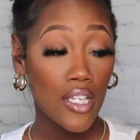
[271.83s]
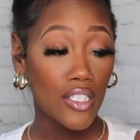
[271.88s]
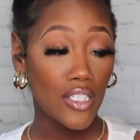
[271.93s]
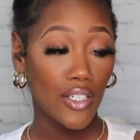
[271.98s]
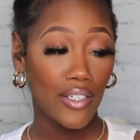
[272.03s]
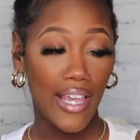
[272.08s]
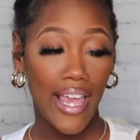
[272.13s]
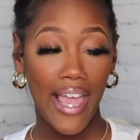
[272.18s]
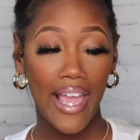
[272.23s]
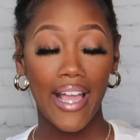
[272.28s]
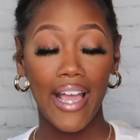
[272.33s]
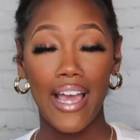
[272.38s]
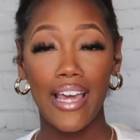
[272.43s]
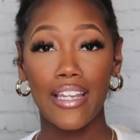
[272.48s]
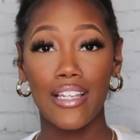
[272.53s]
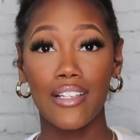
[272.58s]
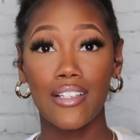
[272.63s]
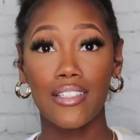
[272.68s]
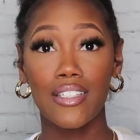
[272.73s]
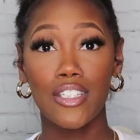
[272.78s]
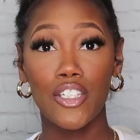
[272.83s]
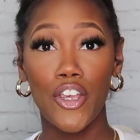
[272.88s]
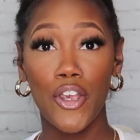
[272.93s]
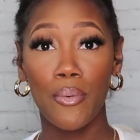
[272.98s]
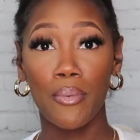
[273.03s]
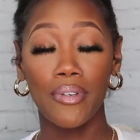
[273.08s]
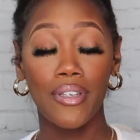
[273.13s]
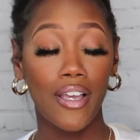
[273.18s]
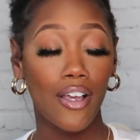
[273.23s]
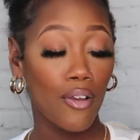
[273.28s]
So that had kind of
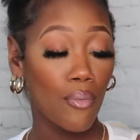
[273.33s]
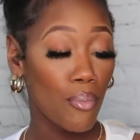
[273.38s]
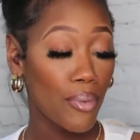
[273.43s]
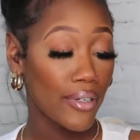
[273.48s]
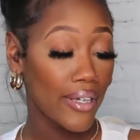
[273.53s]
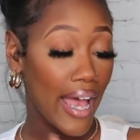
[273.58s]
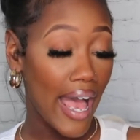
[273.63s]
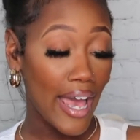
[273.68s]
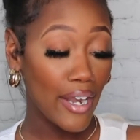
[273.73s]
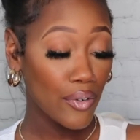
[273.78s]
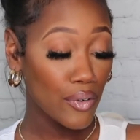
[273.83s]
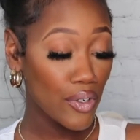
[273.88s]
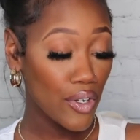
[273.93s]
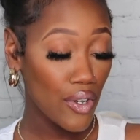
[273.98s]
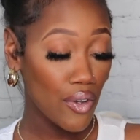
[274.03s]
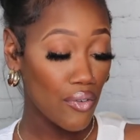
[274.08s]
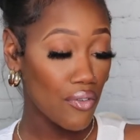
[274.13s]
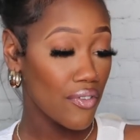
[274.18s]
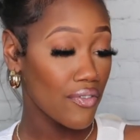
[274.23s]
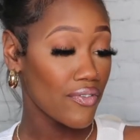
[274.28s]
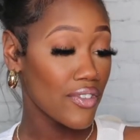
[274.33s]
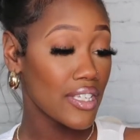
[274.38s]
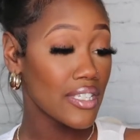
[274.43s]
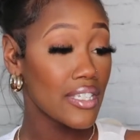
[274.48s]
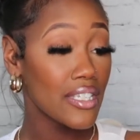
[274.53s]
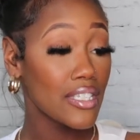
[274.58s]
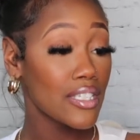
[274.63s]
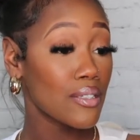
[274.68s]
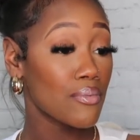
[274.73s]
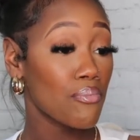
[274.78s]
scared me off. But I don't know if
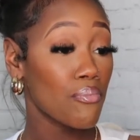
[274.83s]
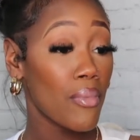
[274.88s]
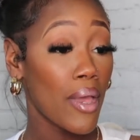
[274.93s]
this is